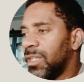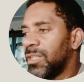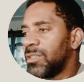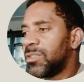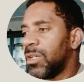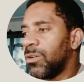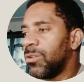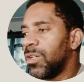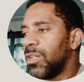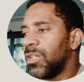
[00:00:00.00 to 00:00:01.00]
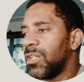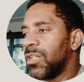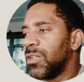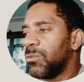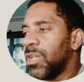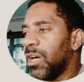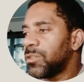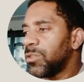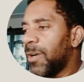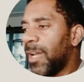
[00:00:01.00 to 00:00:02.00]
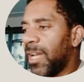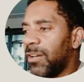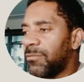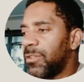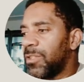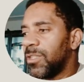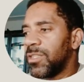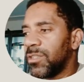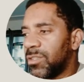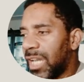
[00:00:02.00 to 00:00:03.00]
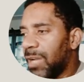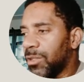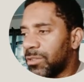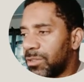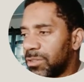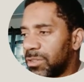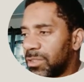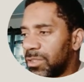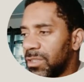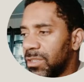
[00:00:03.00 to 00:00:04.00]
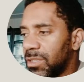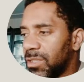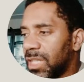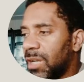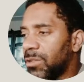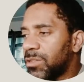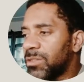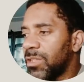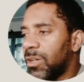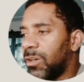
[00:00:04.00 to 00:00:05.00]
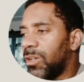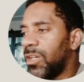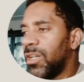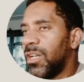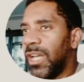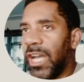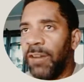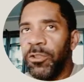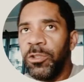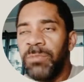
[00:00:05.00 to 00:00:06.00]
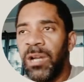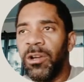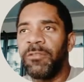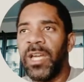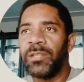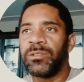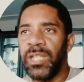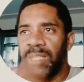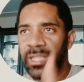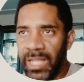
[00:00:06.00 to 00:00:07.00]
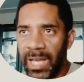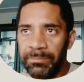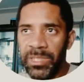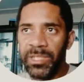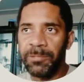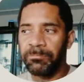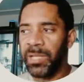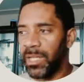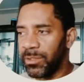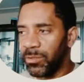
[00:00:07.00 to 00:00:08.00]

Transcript: So we also have characters. Characters are alphanumeric values that cannot be compared. You